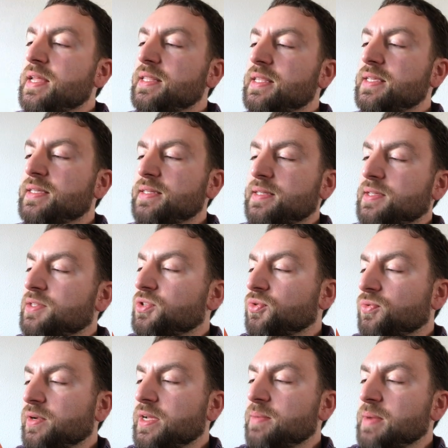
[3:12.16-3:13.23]
this is a
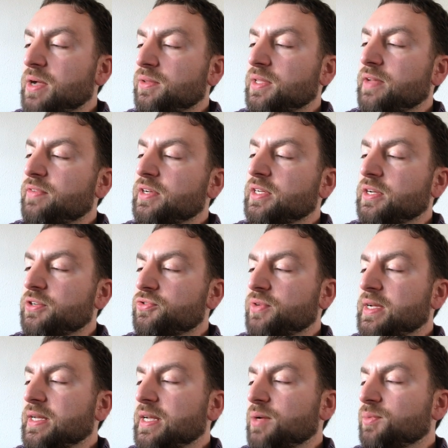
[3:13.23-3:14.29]
story about love and
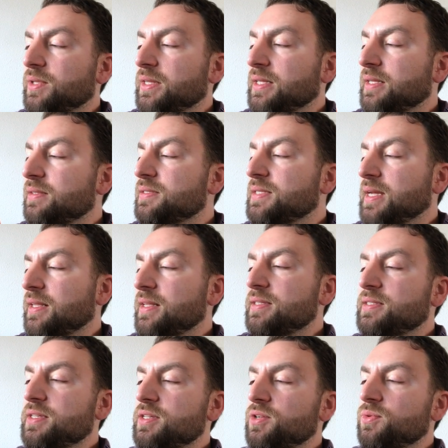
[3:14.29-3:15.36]
country, and I will tell it
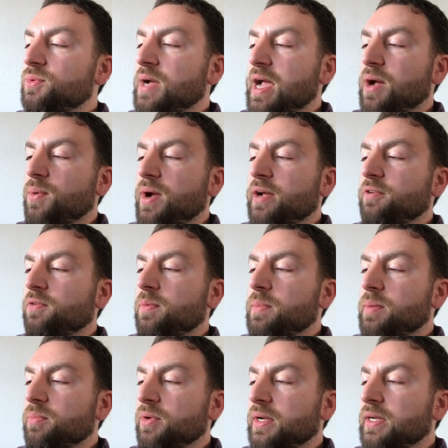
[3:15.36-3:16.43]
to you how I
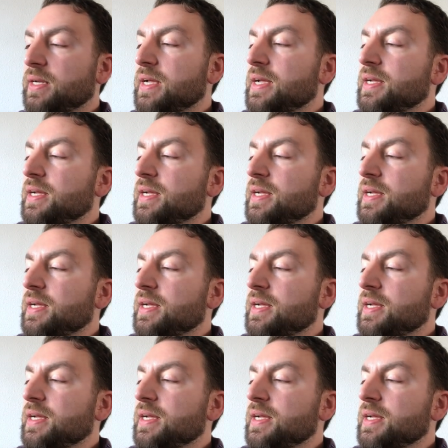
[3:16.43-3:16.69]
remember it